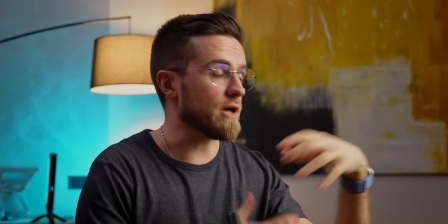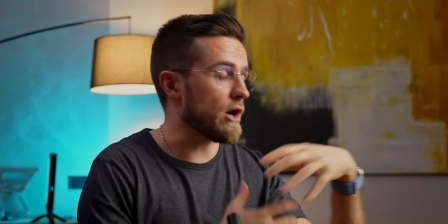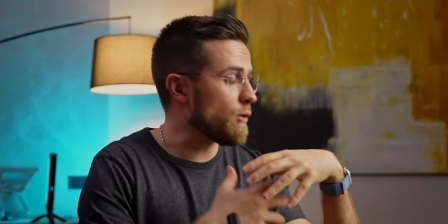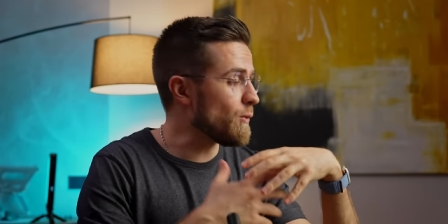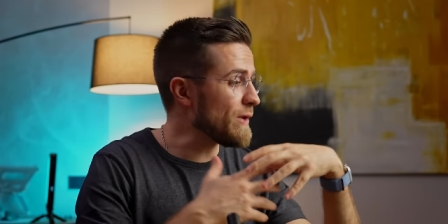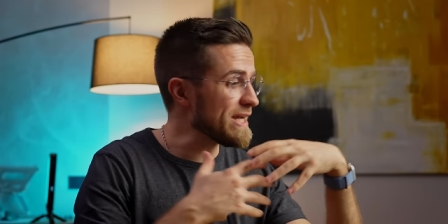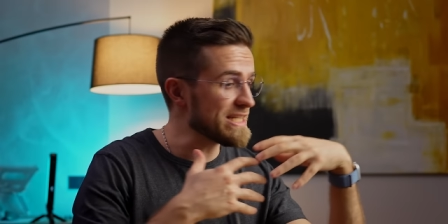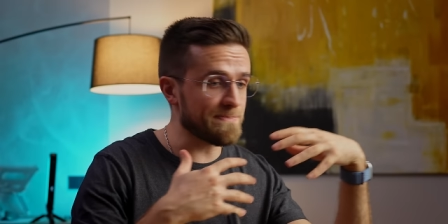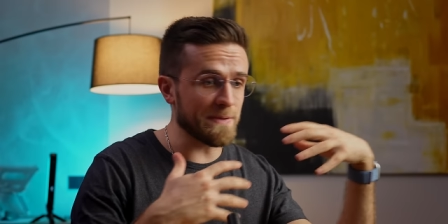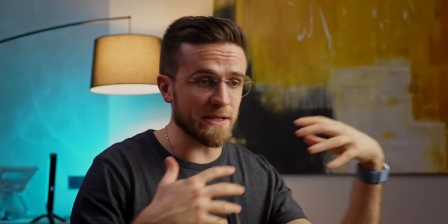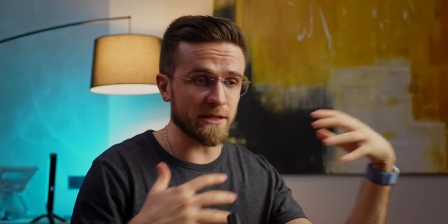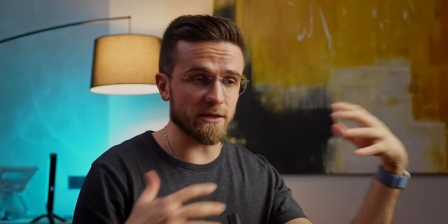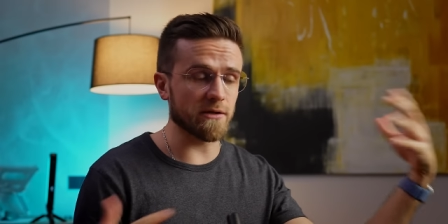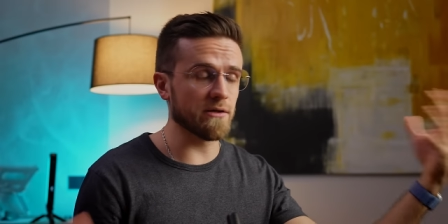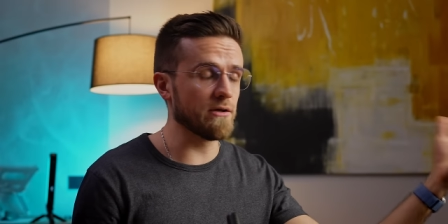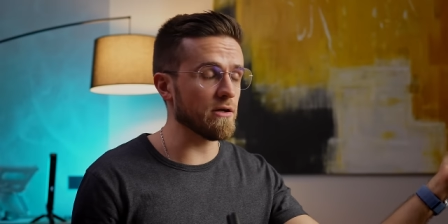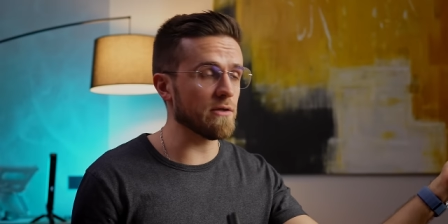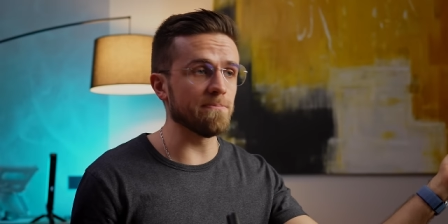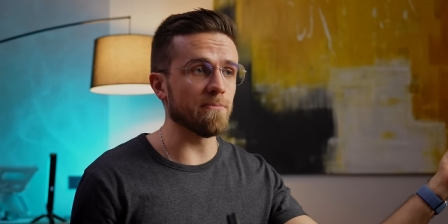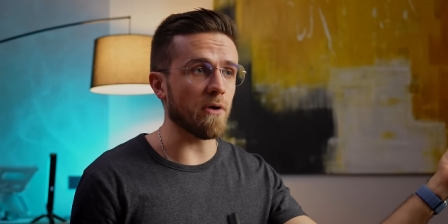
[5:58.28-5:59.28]
always always been a
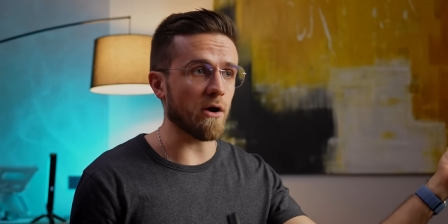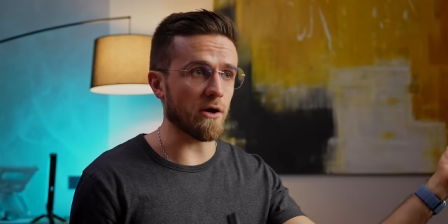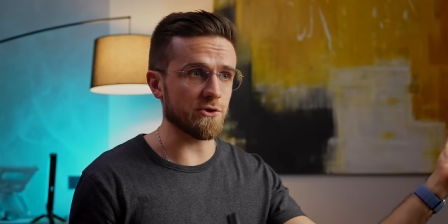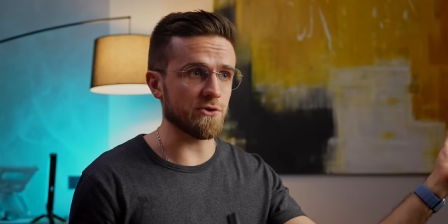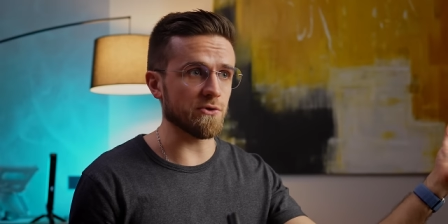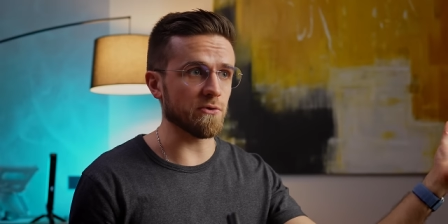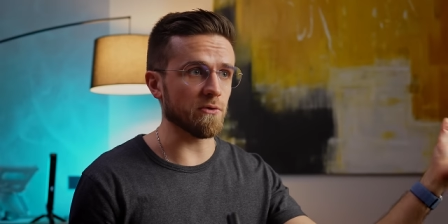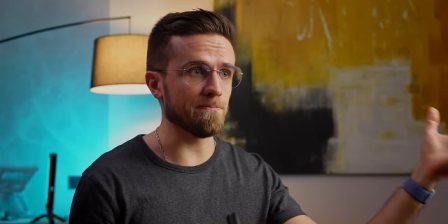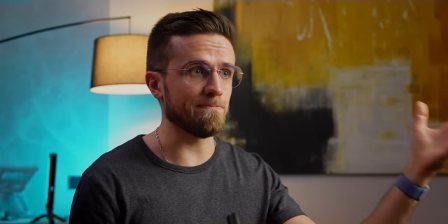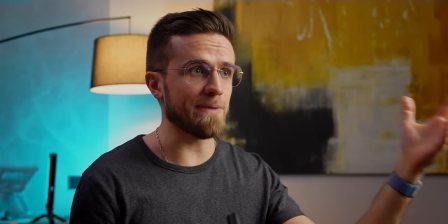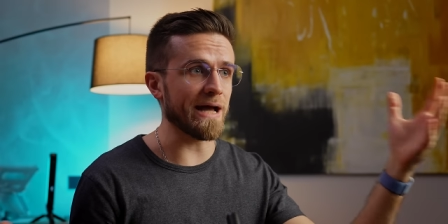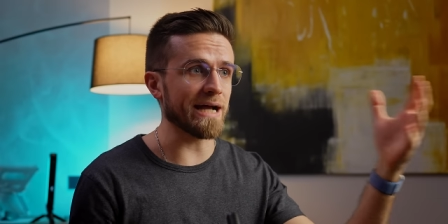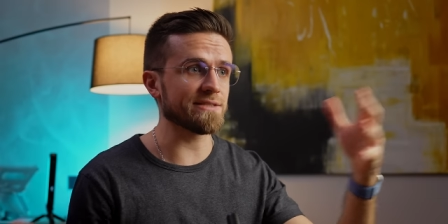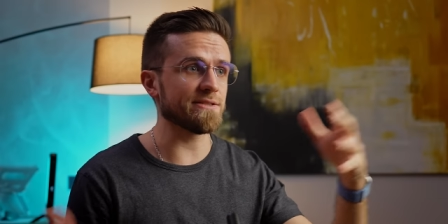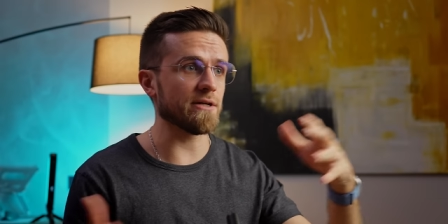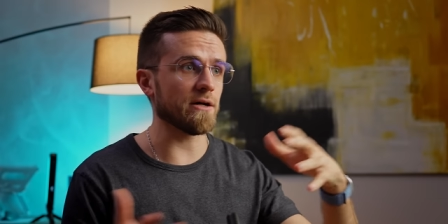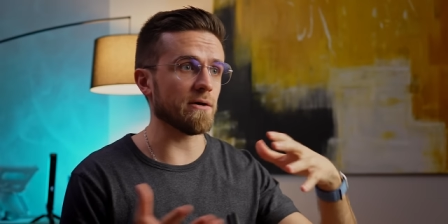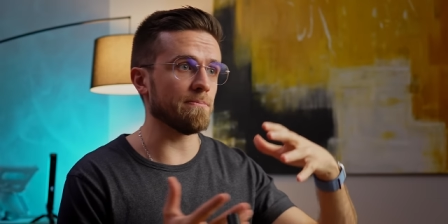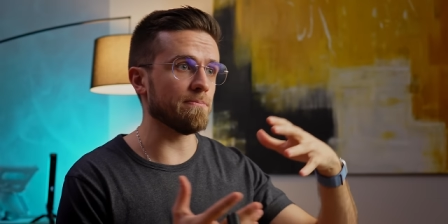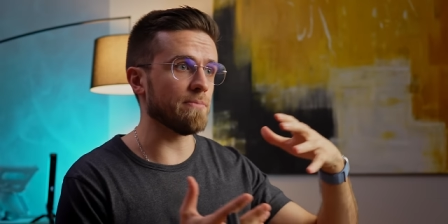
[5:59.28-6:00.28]
good module, backed
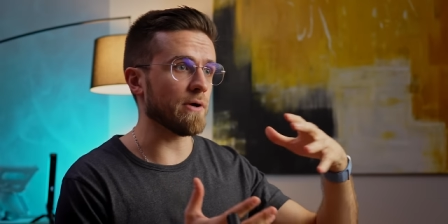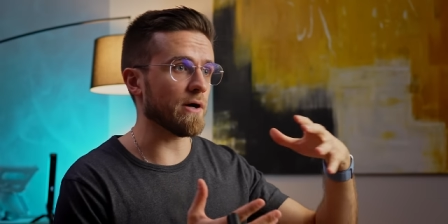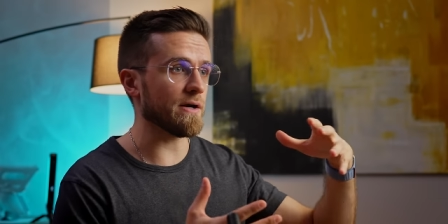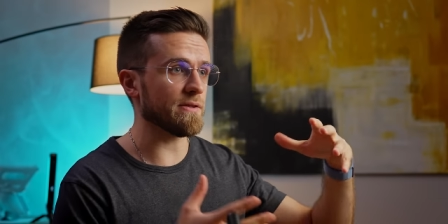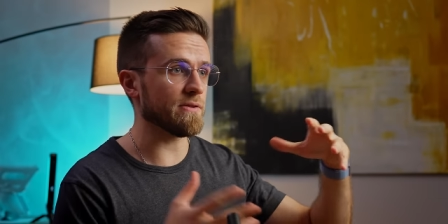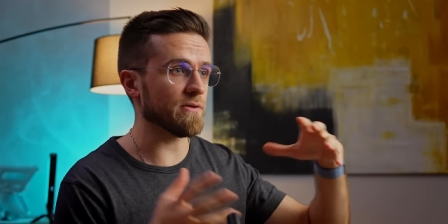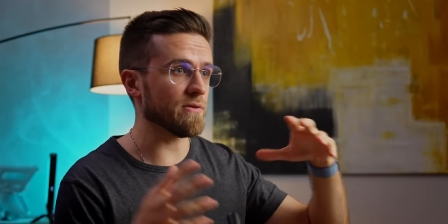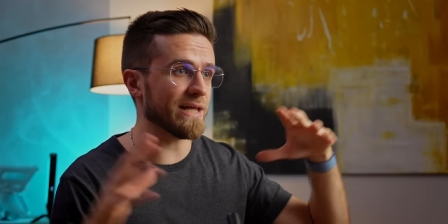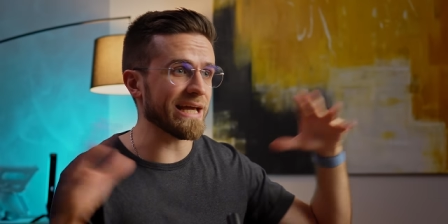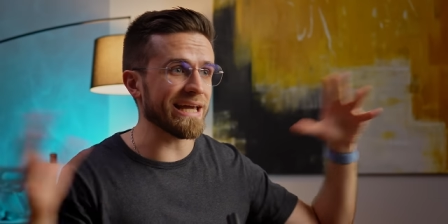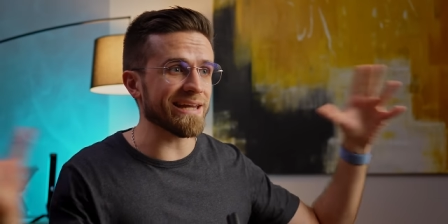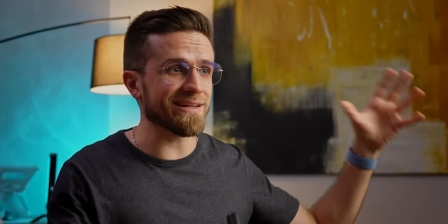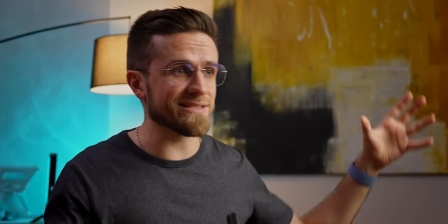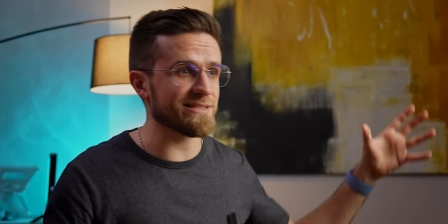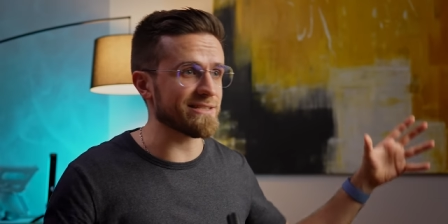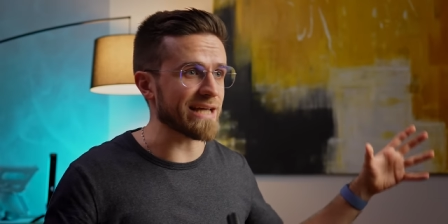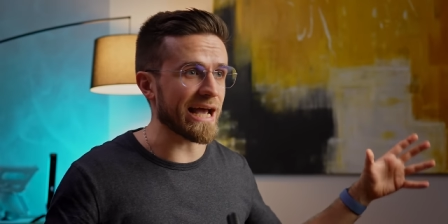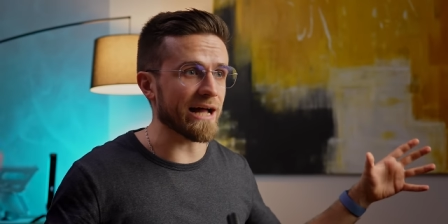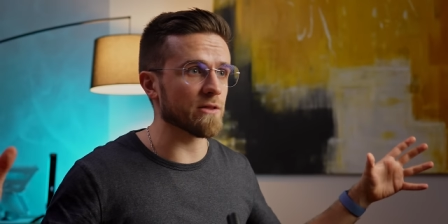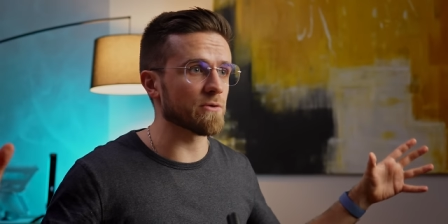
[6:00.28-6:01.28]
up by the
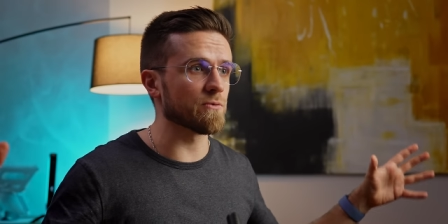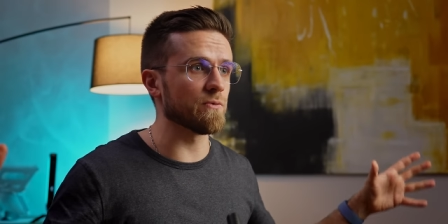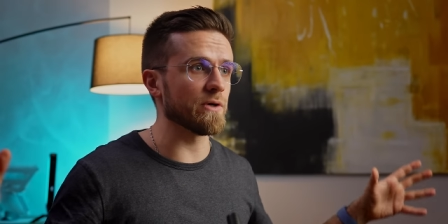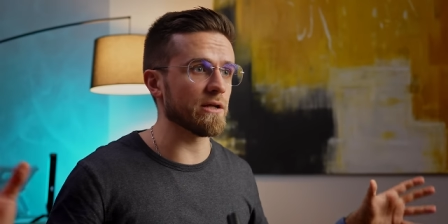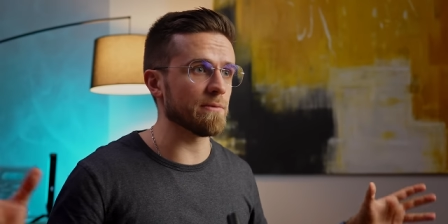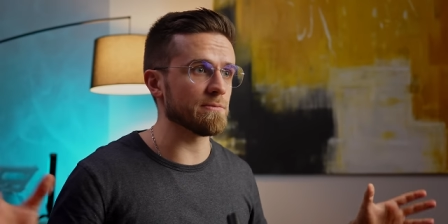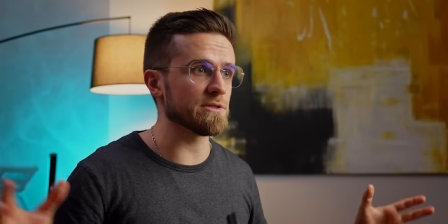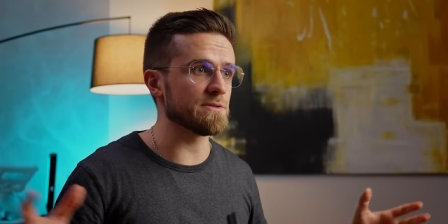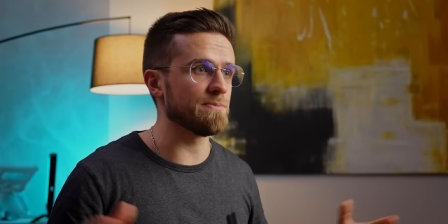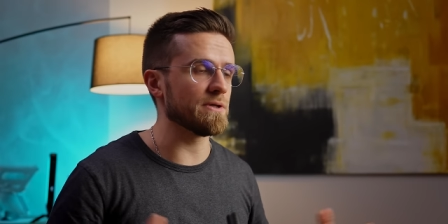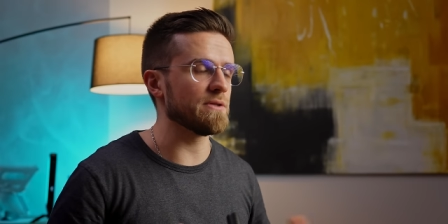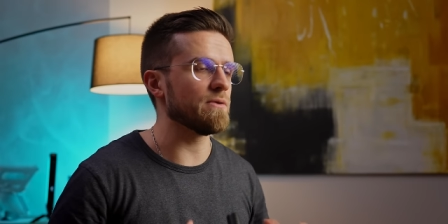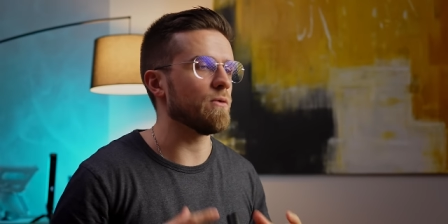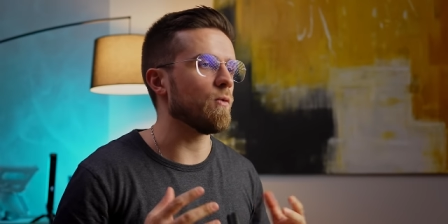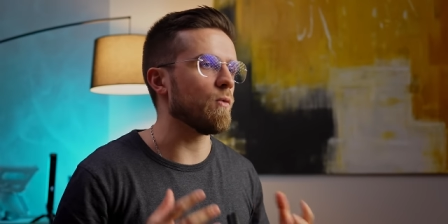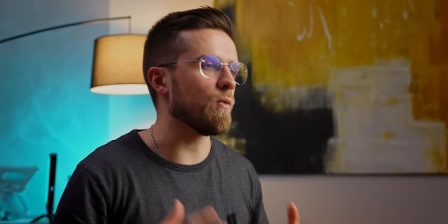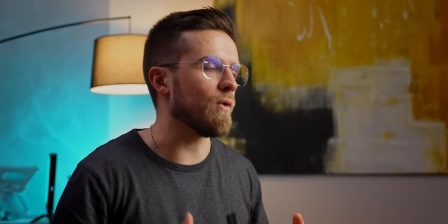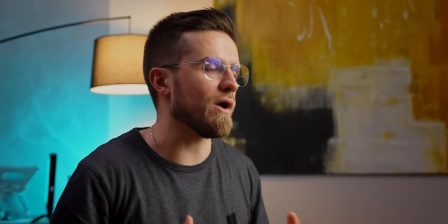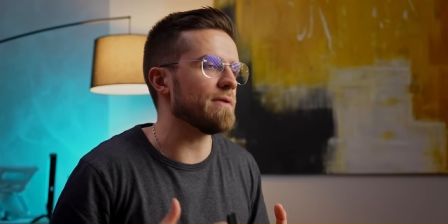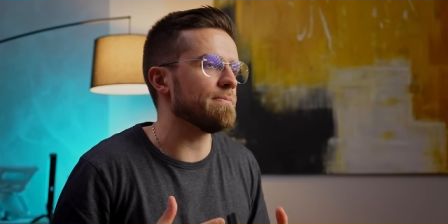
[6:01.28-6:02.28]
latest algorithms, but
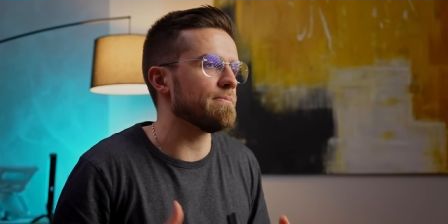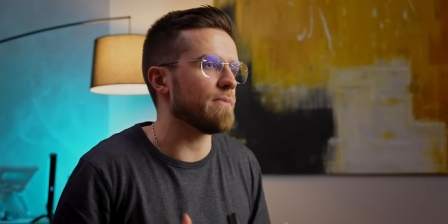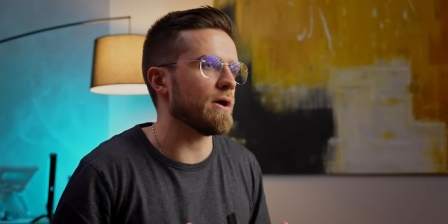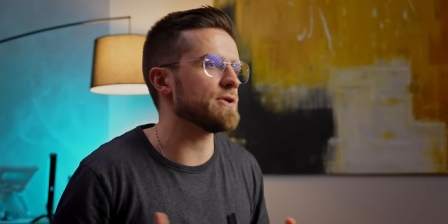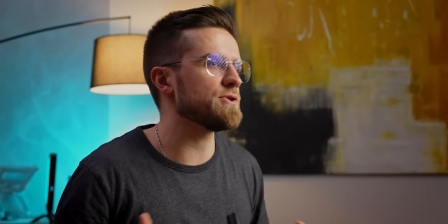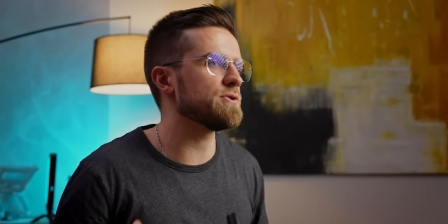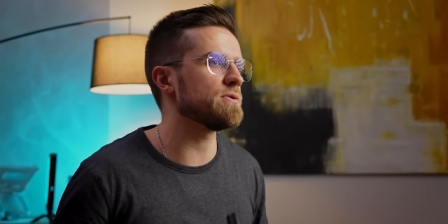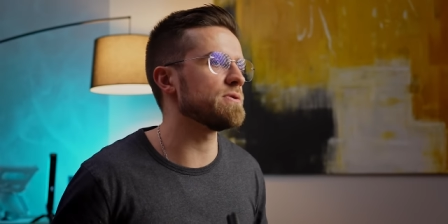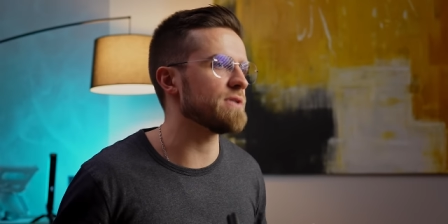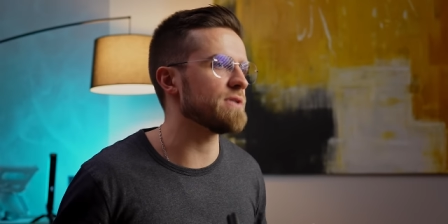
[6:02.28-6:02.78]
one module